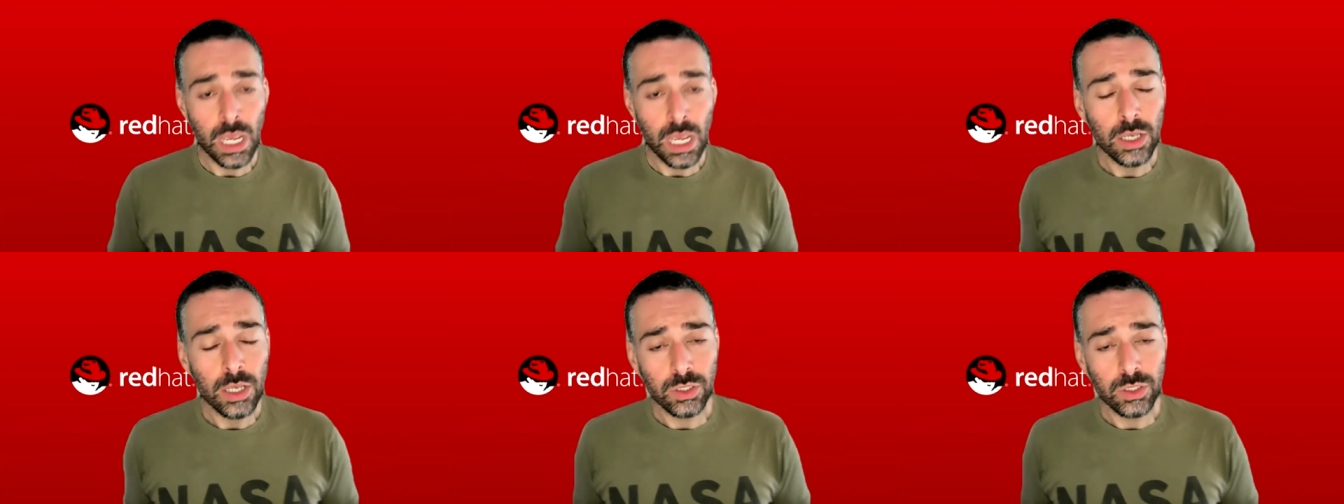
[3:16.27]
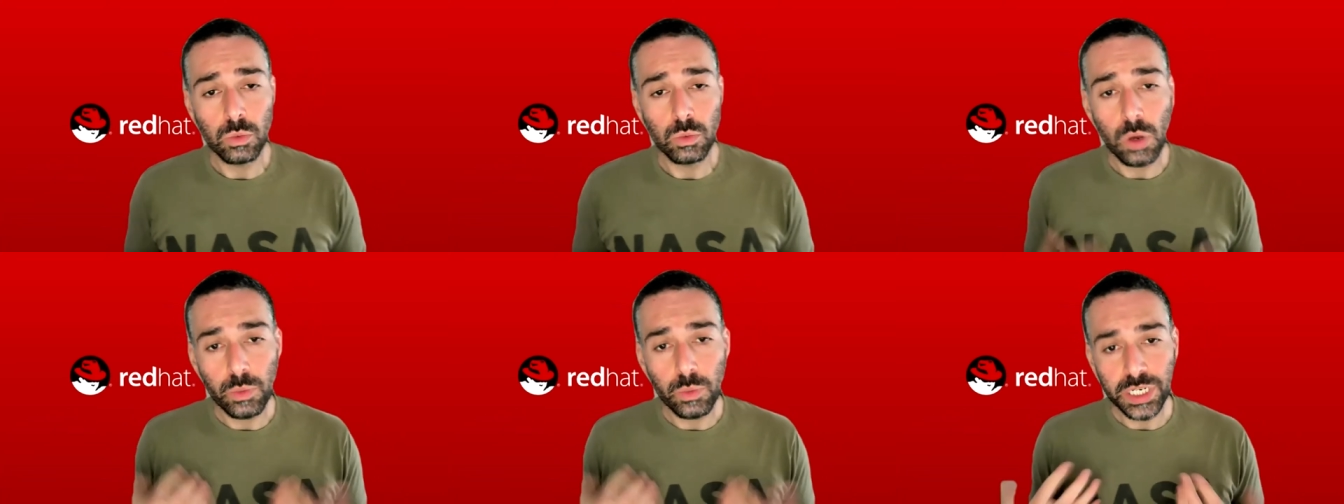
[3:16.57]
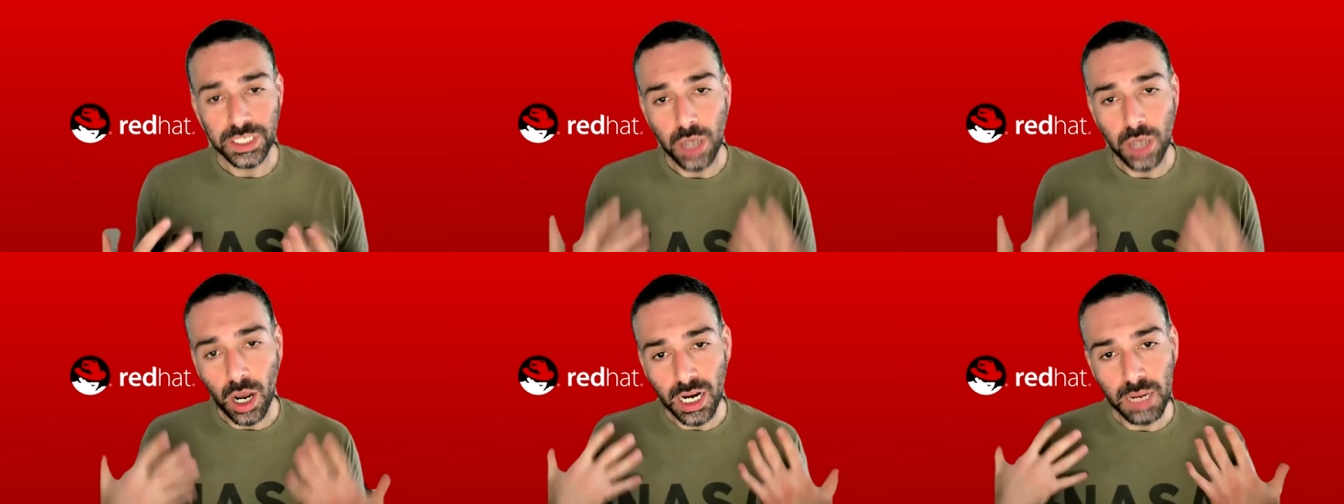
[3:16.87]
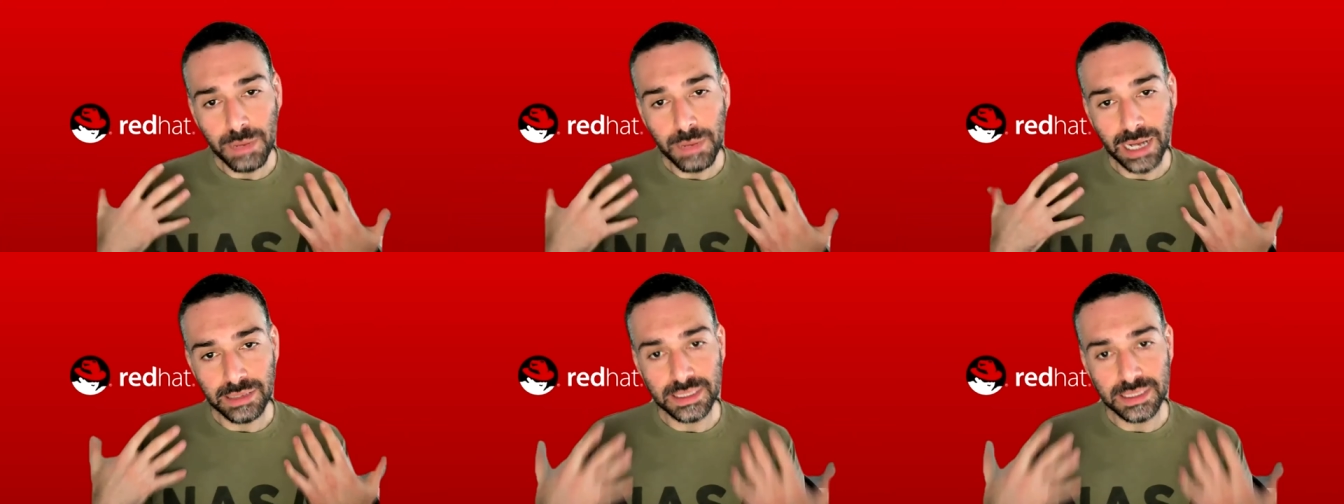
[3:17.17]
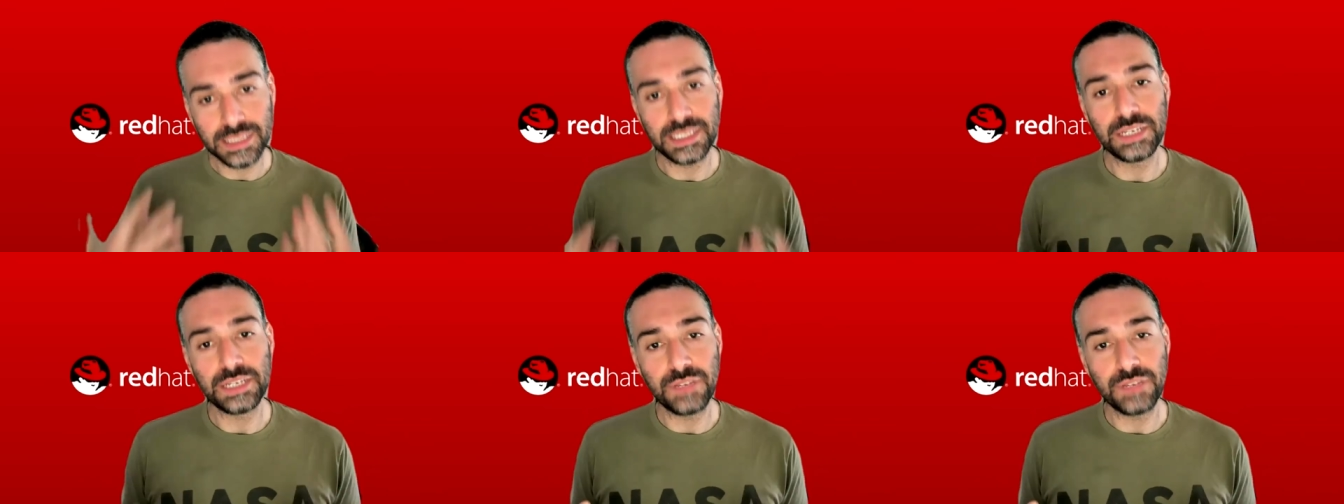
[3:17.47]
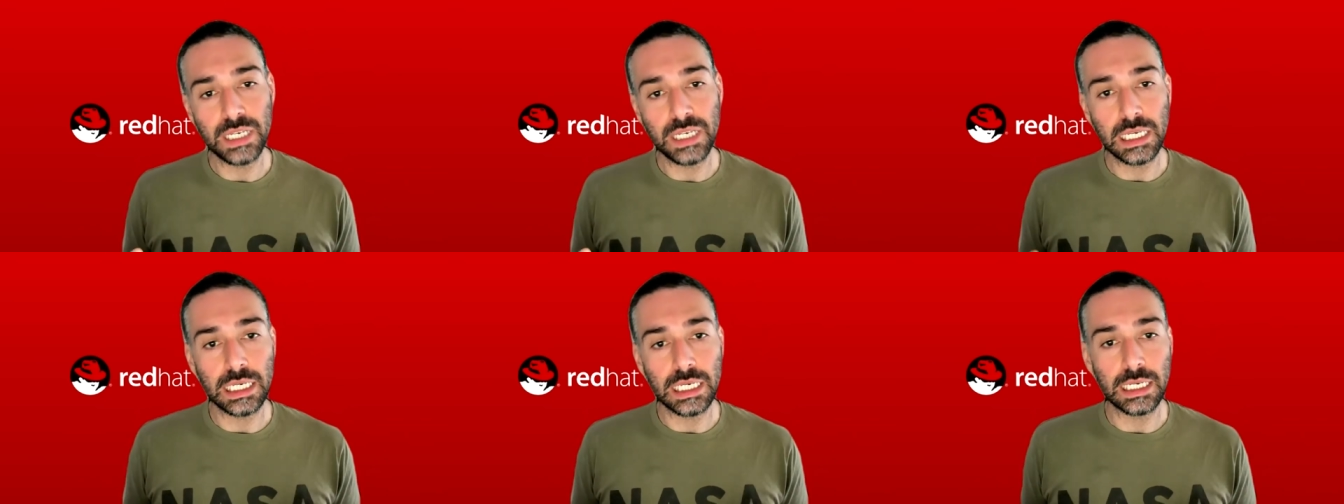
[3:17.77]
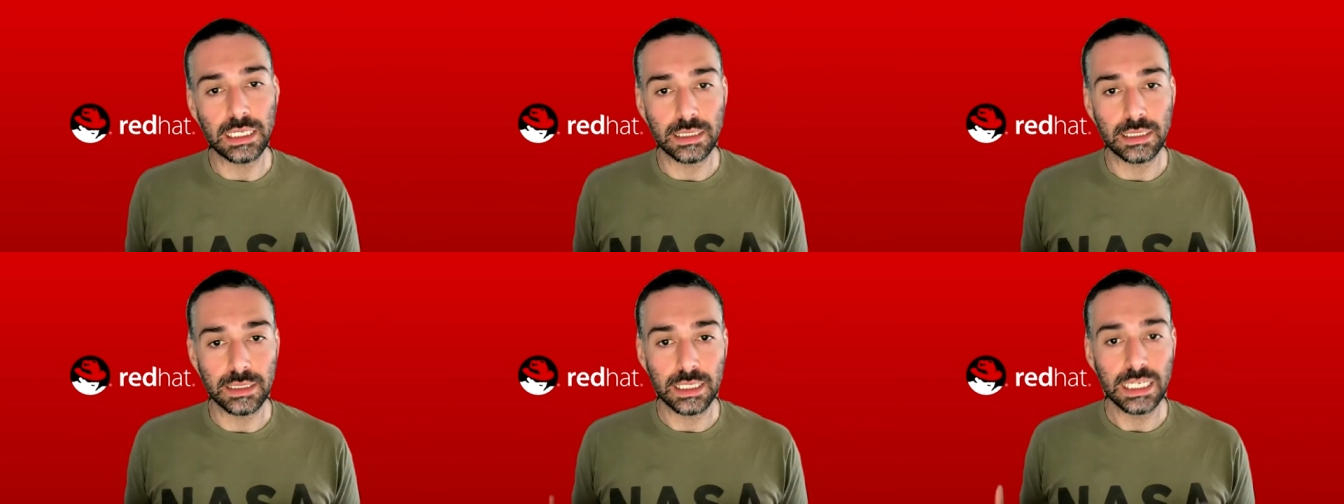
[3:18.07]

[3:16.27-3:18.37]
So when we talk about CVEs,